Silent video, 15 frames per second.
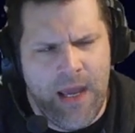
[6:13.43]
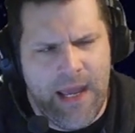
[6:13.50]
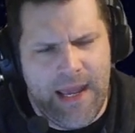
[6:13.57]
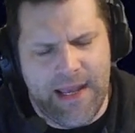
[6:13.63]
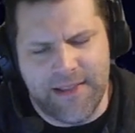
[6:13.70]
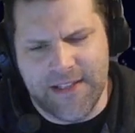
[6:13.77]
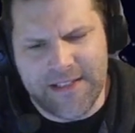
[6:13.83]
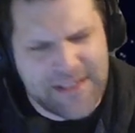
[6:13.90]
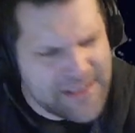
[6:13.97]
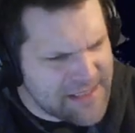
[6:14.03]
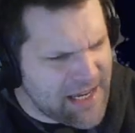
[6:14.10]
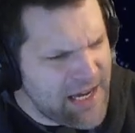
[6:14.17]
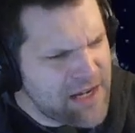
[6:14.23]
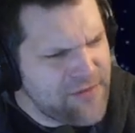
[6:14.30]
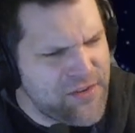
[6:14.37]
And this is
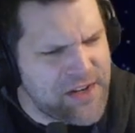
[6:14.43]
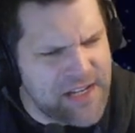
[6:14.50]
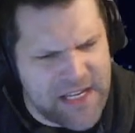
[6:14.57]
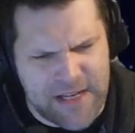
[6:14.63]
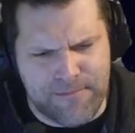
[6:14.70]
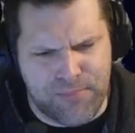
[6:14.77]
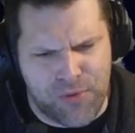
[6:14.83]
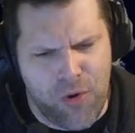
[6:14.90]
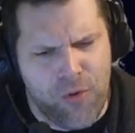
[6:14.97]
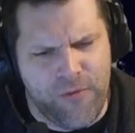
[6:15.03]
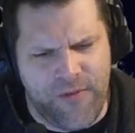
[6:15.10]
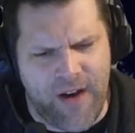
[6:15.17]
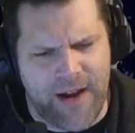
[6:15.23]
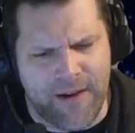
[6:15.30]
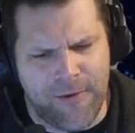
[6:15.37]
kind of a neat
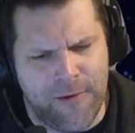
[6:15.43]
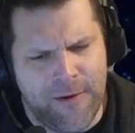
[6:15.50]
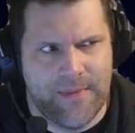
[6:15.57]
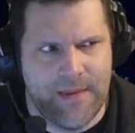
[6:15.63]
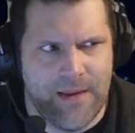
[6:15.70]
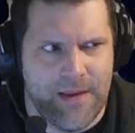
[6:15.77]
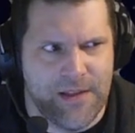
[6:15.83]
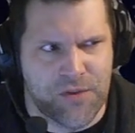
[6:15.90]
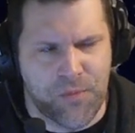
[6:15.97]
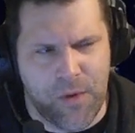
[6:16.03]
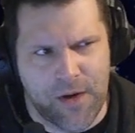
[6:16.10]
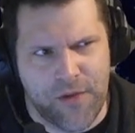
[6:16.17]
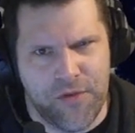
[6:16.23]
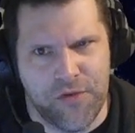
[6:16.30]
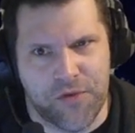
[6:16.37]
profile. It's
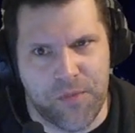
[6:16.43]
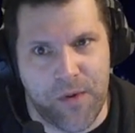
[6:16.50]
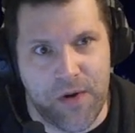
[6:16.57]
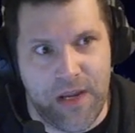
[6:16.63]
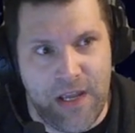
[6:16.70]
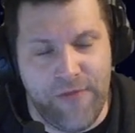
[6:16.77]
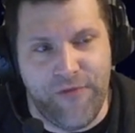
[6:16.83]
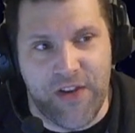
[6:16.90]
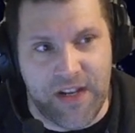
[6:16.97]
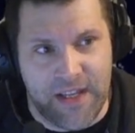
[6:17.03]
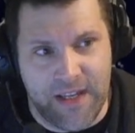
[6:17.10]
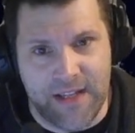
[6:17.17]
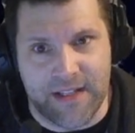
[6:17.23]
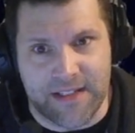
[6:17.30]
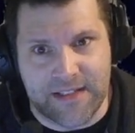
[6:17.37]
one of those where if it
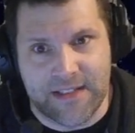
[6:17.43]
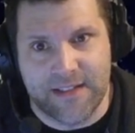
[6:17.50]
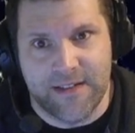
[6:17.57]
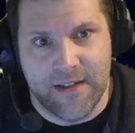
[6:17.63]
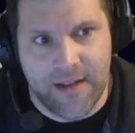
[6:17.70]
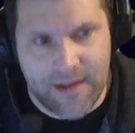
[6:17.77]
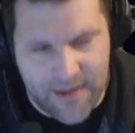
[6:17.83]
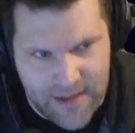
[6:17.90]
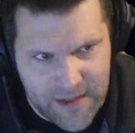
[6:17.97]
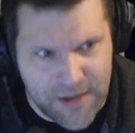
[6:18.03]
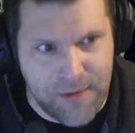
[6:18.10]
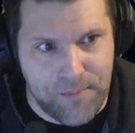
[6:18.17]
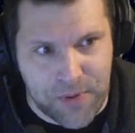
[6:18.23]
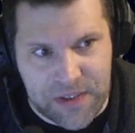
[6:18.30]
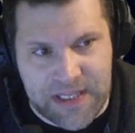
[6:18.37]
hits, it
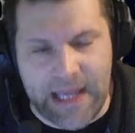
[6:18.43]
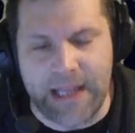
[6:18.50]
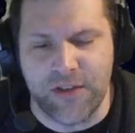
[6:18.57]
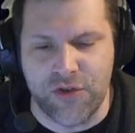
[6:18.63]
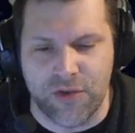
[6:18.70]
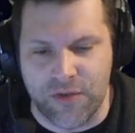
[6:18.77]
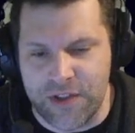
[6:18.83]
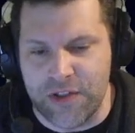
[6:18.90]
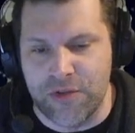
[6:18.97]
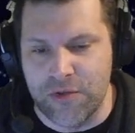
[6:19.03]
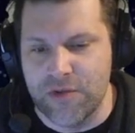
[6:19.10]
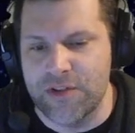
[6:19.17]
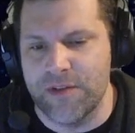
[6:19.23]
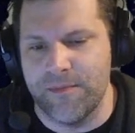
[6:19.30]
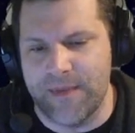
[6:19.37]
could potentially
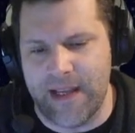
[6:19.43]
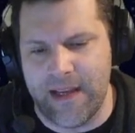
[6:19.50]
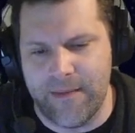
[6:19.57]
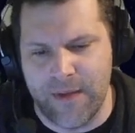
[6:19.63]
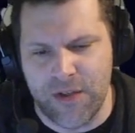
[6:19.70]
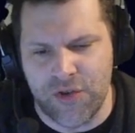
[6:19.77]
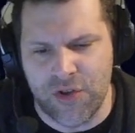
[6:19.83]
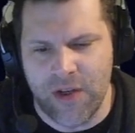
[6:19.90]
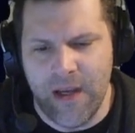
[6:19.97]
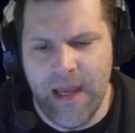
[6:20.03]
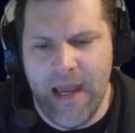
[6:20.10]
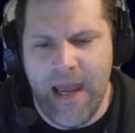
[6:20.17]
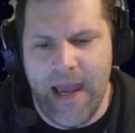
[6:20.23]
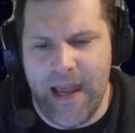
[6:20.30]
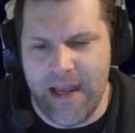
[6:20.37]
do some damage.
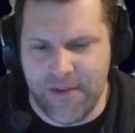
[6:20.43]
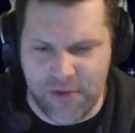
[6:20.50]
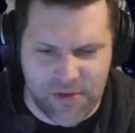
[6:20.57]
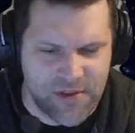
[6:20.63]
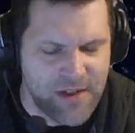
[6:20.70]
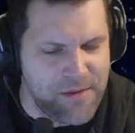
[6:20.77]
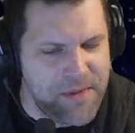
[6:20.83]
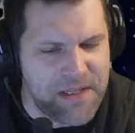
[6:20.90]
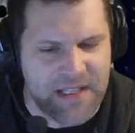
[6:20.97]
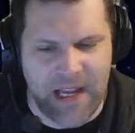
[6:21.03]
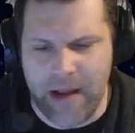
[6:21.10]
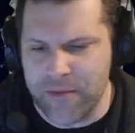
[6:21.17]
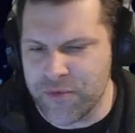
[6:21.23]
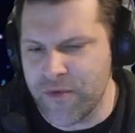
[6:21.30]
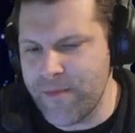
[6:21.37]
And there's going to be
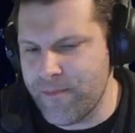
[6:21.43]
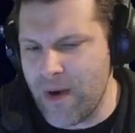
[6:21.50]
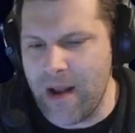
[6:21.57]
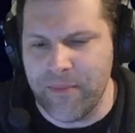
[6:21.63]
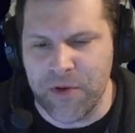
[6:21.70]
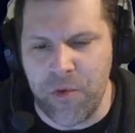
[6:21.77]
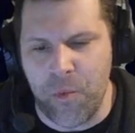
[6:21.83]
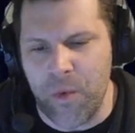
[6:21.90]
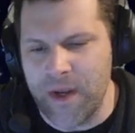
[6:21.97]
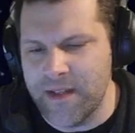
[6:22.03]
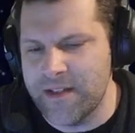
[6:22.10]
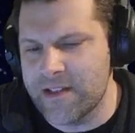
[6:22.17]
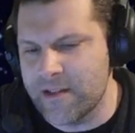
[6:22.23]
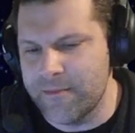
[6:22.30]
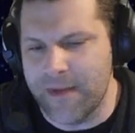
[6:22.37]
times where it probably
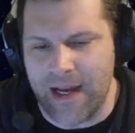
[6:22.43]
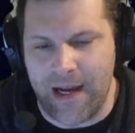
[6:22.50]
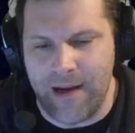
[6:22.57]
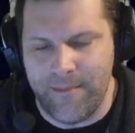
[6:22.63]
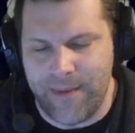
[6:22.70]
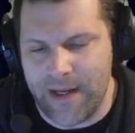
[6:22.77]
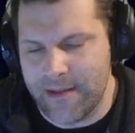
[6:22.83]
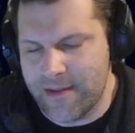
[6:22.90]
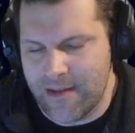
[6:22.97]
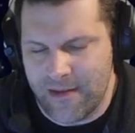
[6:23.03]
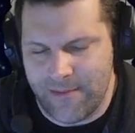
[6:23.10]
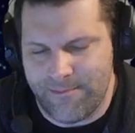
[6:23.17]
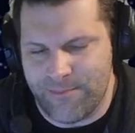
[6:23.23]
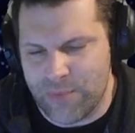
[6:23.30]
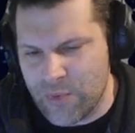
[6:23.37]
wins some combats that
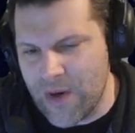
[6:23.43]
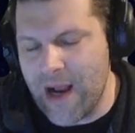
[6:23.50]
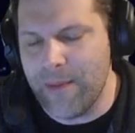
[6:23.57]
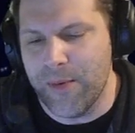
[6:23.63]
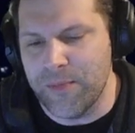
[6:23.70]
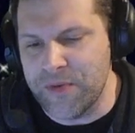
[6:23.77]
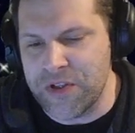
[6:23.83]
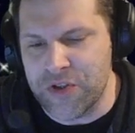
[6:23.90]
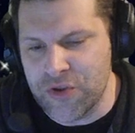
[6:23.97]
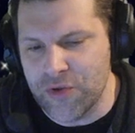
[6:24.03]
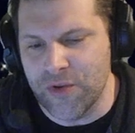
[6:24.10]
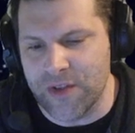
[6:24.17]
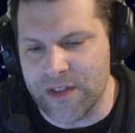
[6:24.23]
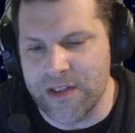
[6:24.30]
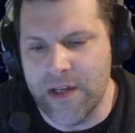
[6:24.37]
it probably
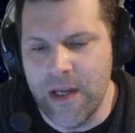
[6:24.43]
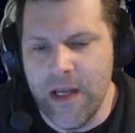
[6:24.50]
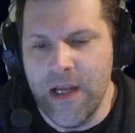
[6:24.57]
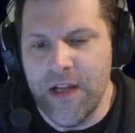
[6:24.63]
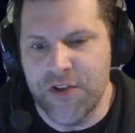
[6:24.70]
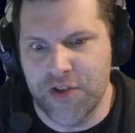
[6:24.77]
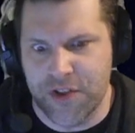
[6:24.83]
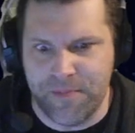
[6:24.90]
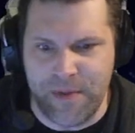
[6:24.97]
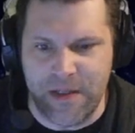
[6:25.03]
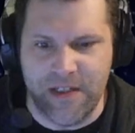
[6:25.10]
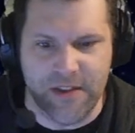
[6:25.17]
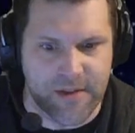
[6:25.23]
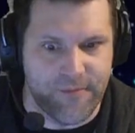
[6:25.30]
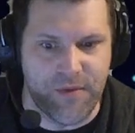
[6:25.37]
shouldn't, just
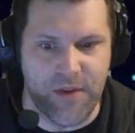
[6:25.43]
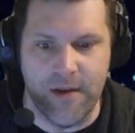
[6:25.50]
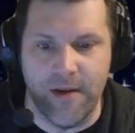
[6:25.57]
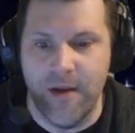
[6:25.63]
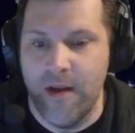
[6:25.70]
because of the